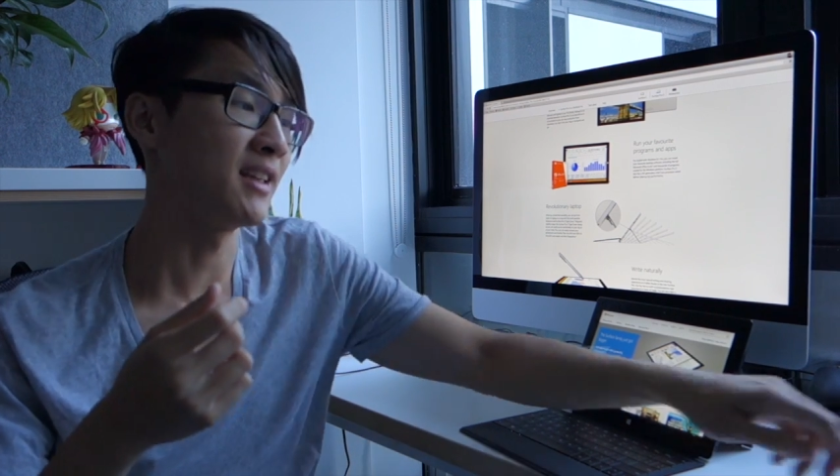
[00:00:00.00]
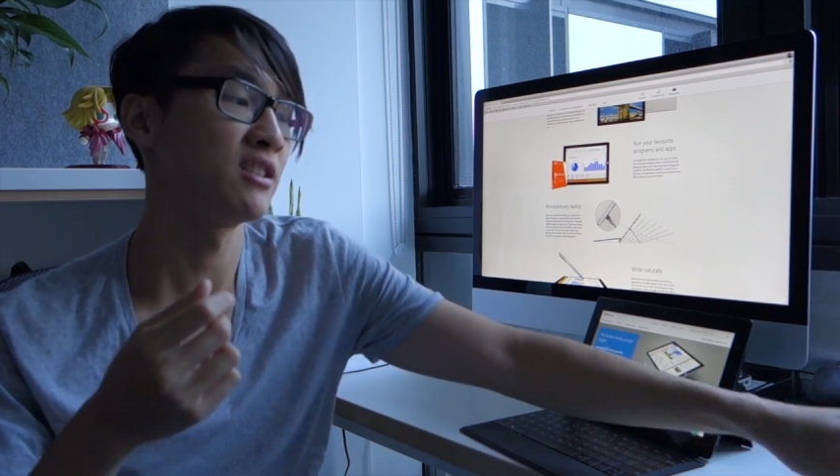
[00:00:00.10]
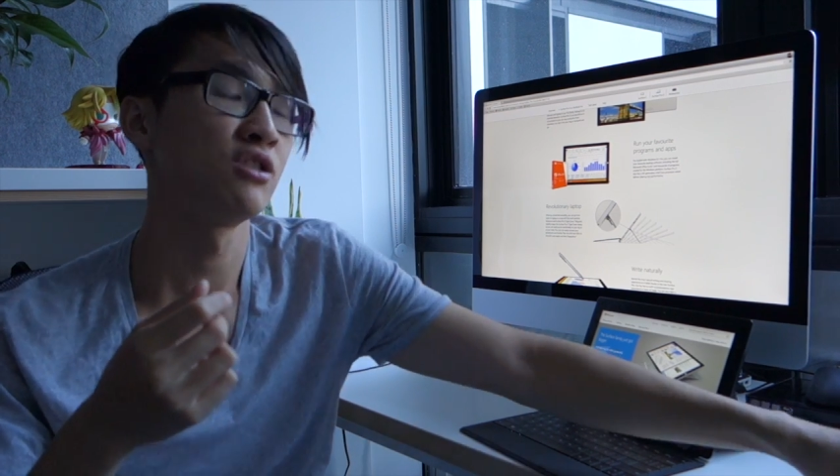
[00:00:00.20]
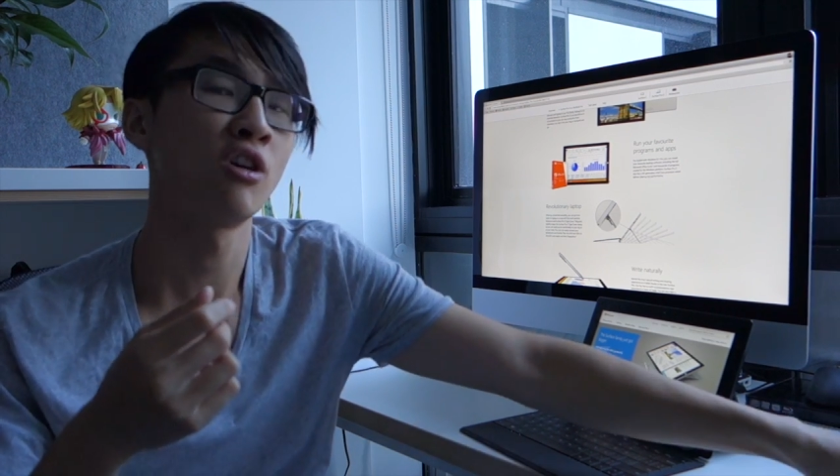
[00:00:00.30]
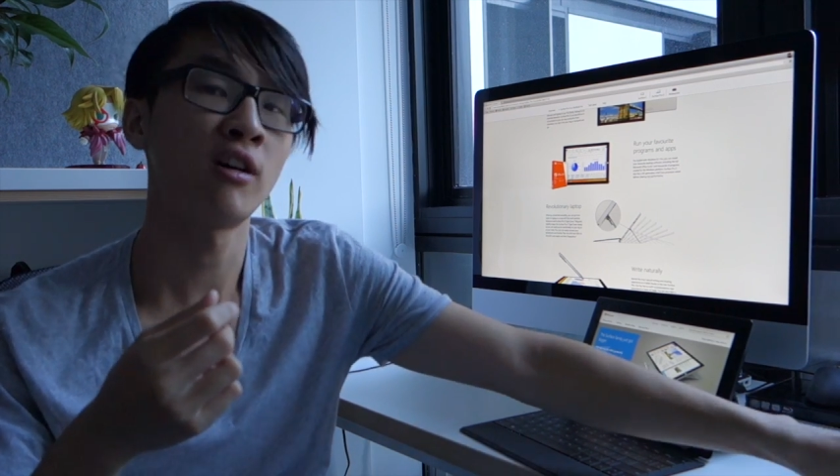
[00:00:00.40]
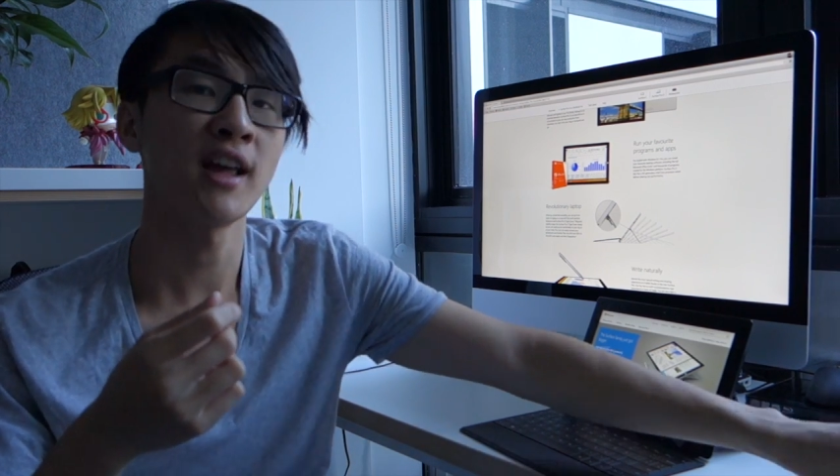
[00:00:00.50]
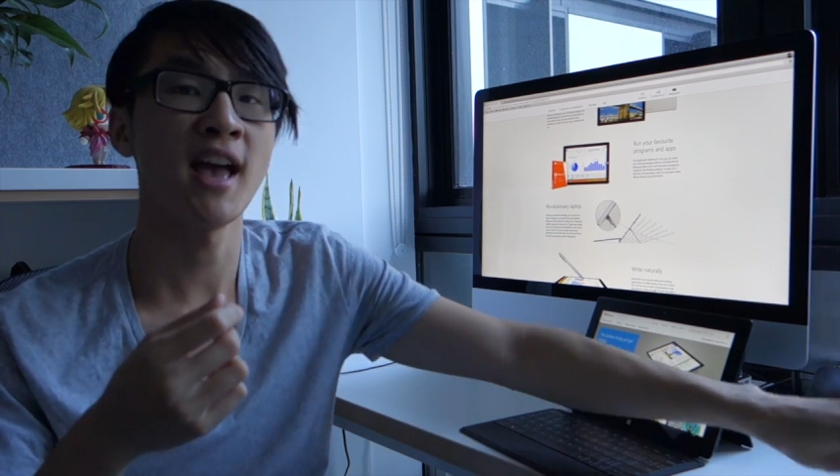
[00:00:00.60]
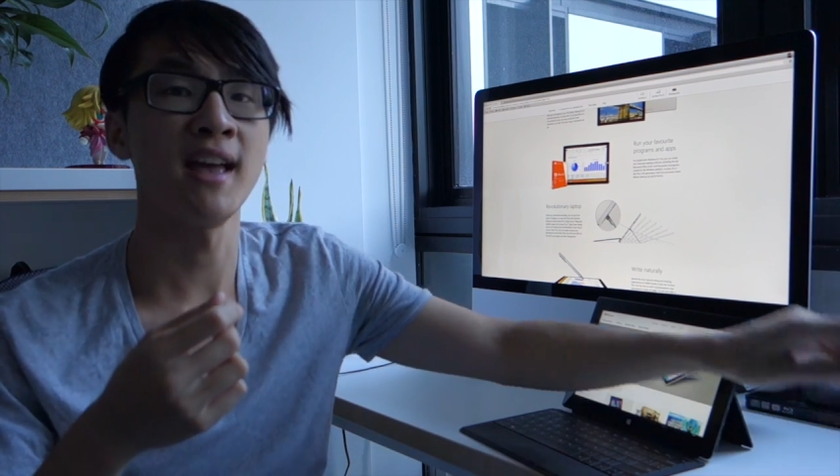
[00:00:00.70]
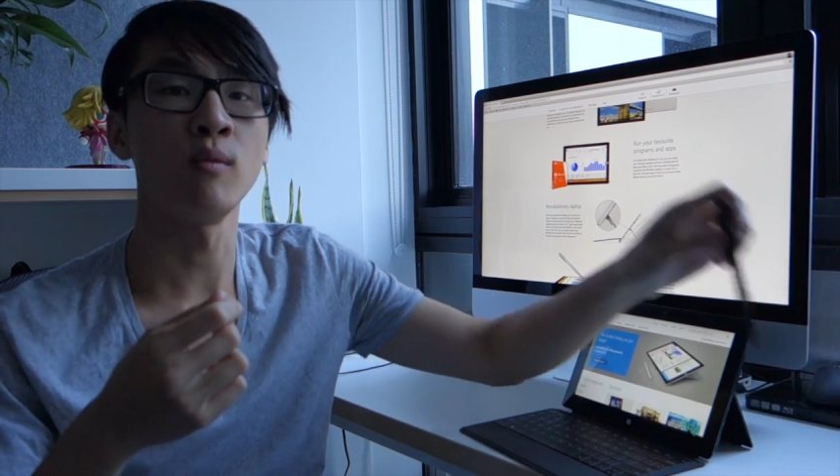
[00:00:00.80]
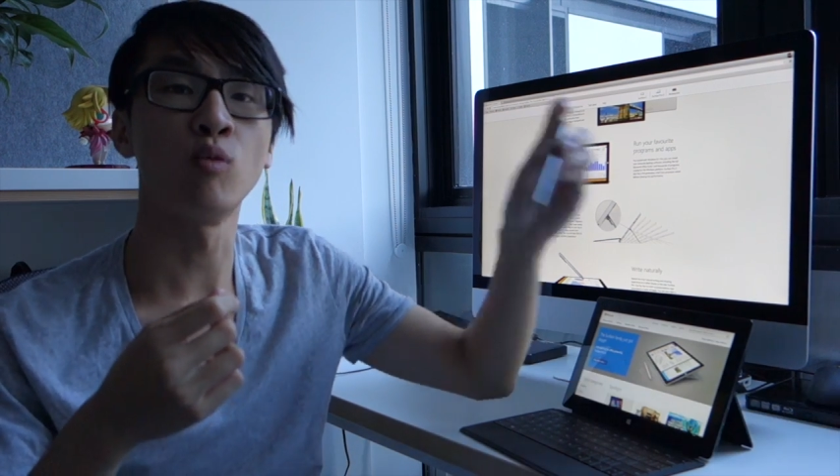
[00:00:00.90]
It's not
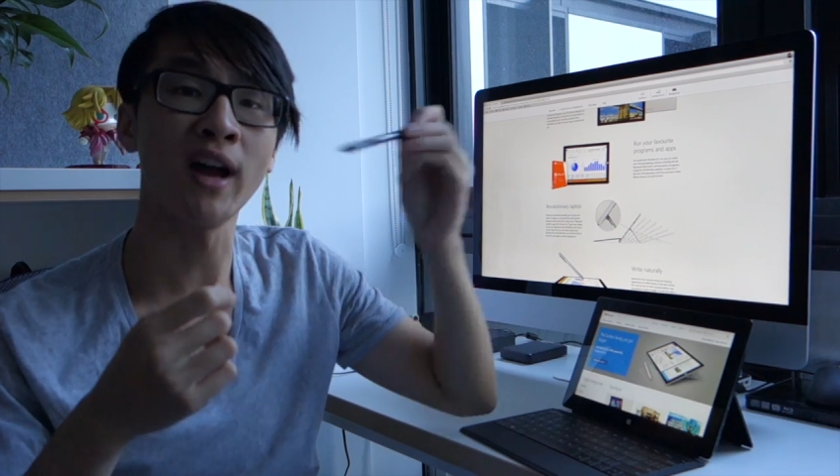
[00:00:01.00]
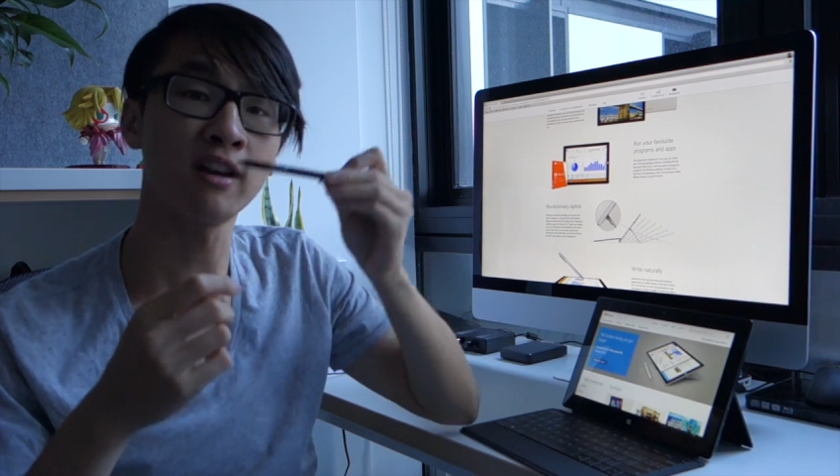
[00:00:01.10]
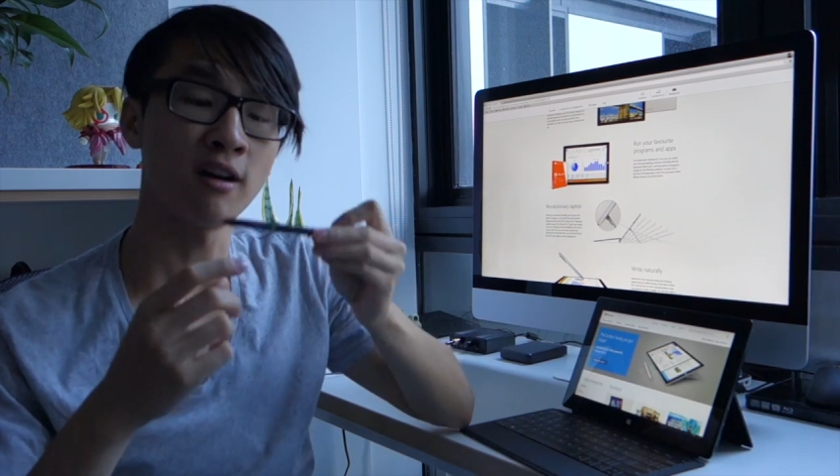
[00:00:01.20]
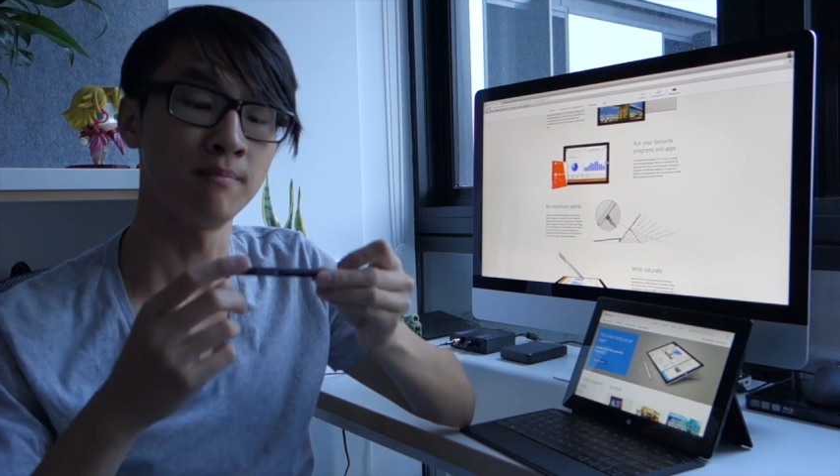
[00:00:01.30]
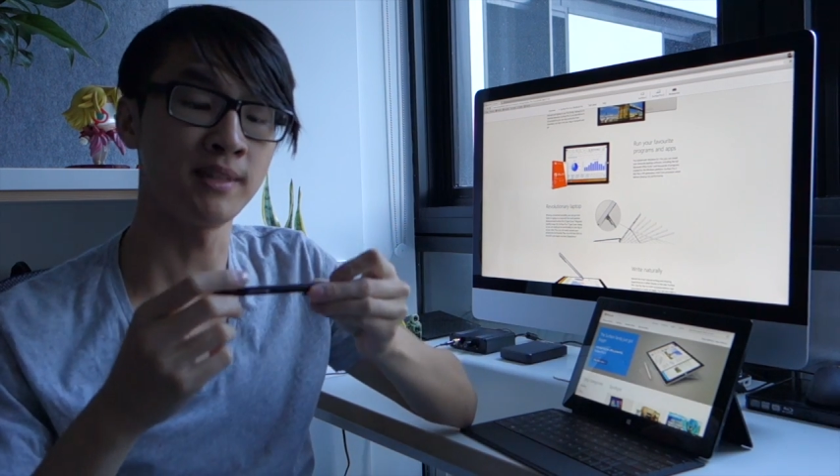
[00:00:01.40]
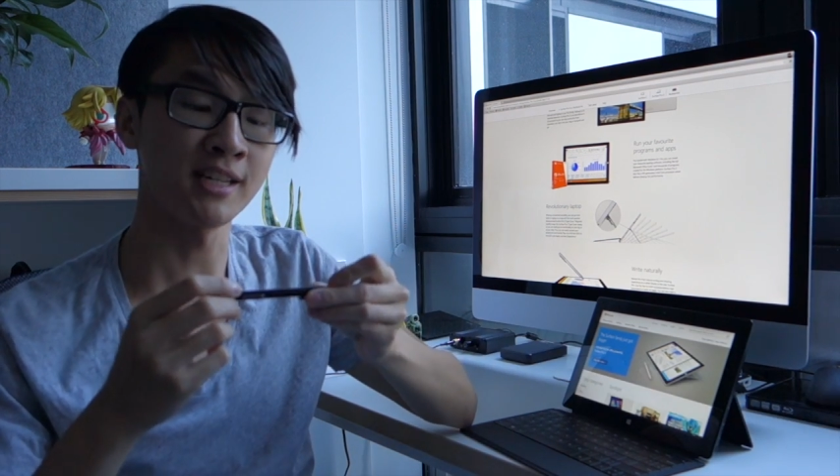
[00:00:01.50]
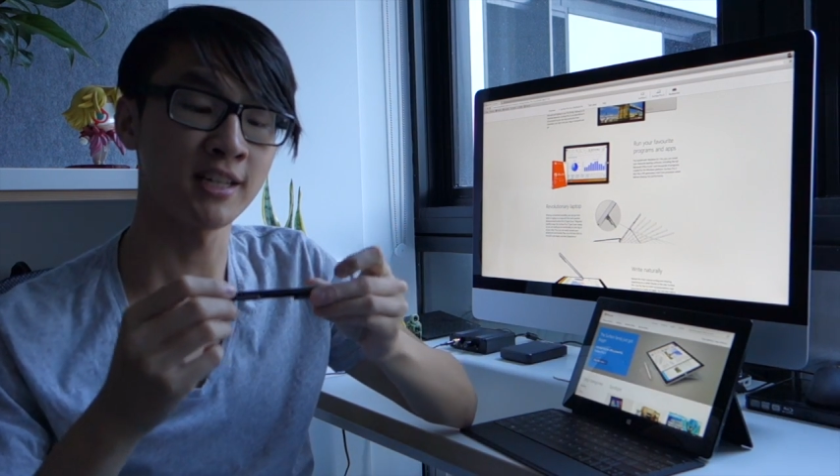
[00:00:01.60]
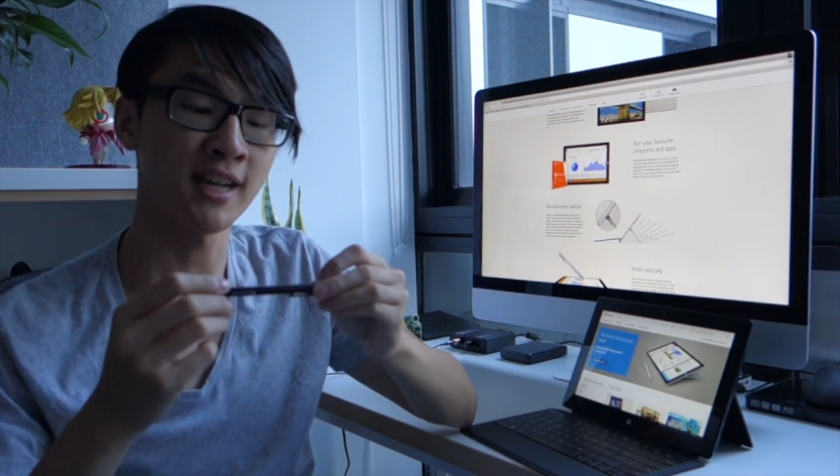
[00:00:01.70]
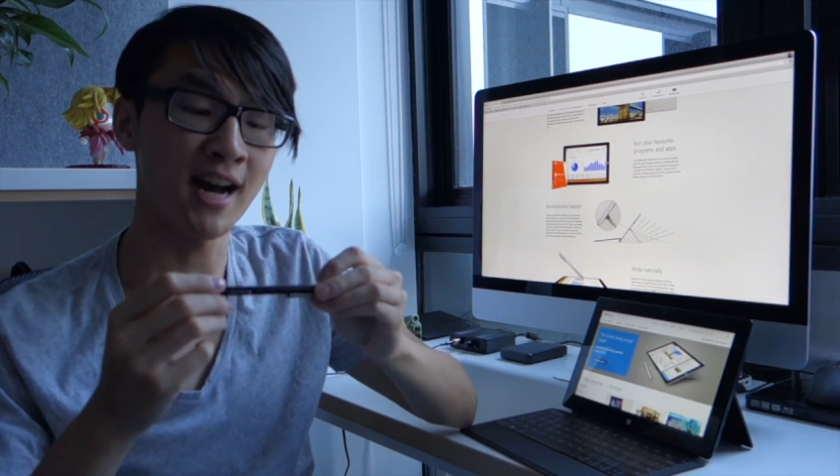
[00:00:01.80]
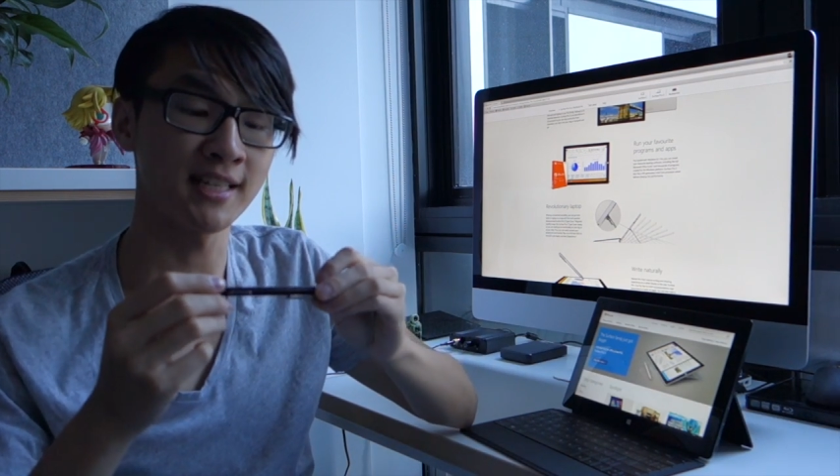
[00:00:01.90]
a Wacom
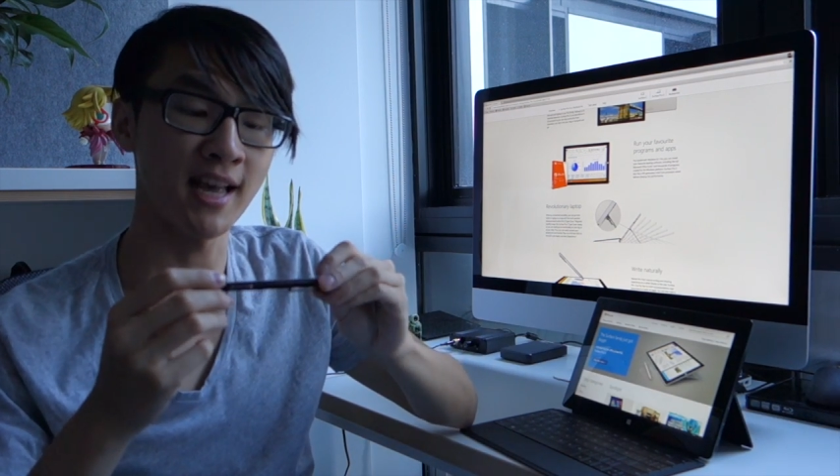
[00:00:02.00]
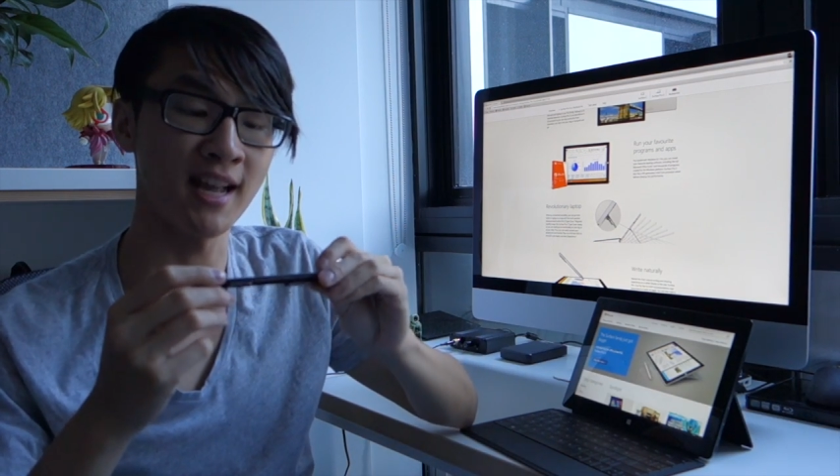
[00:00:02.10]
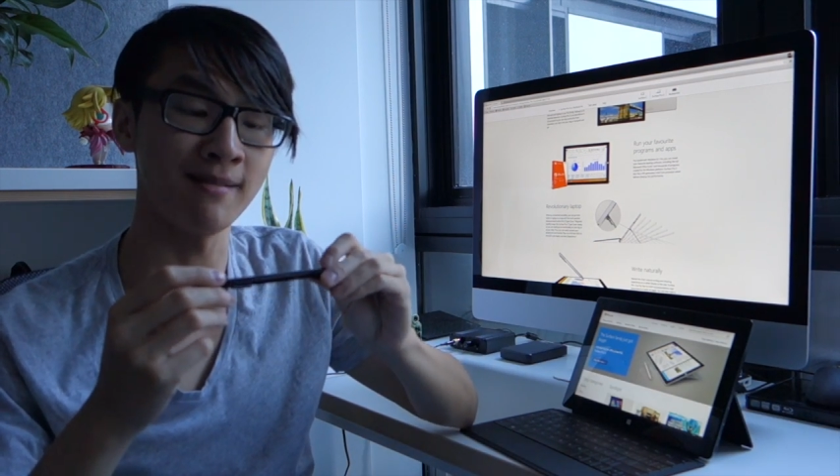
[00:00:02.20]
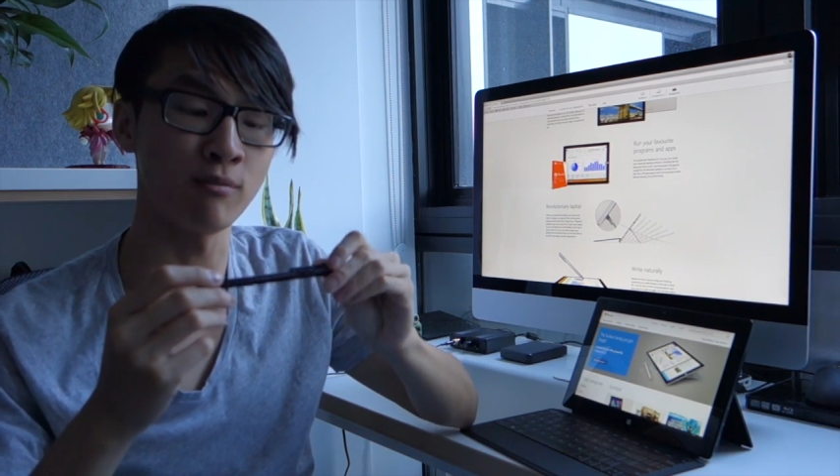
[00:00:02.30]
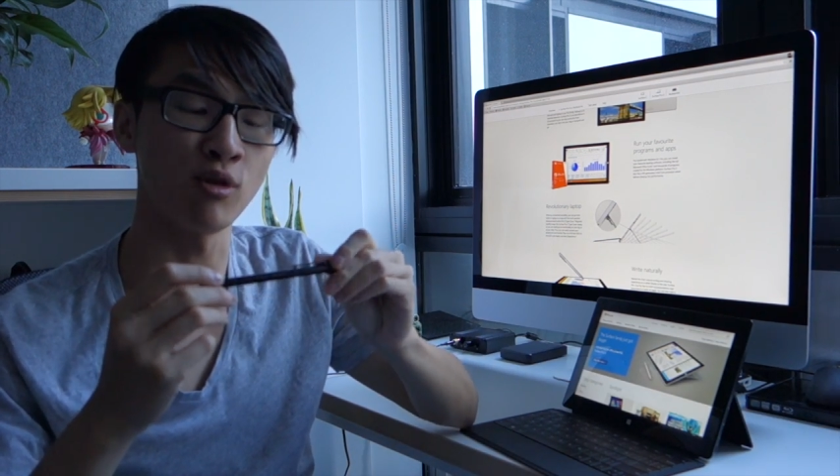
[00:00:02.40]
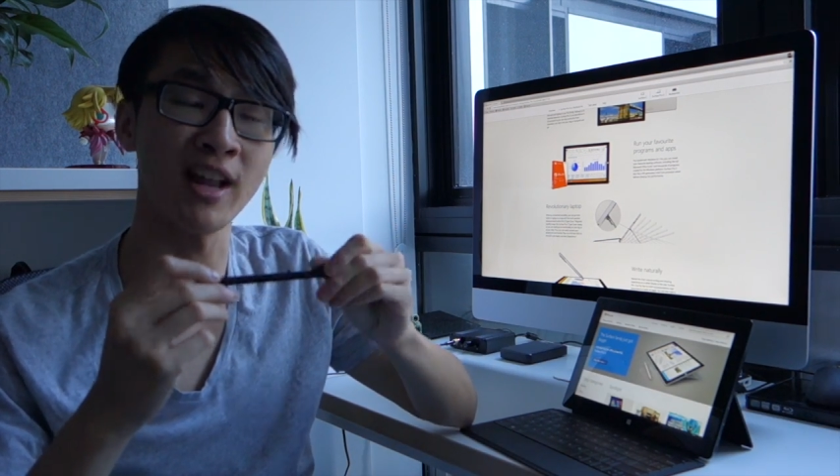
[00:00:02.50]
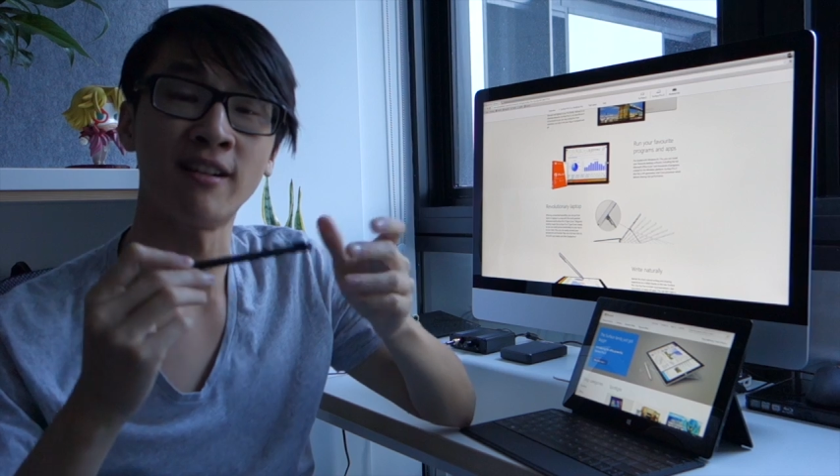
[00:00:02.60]
digitizer anymore,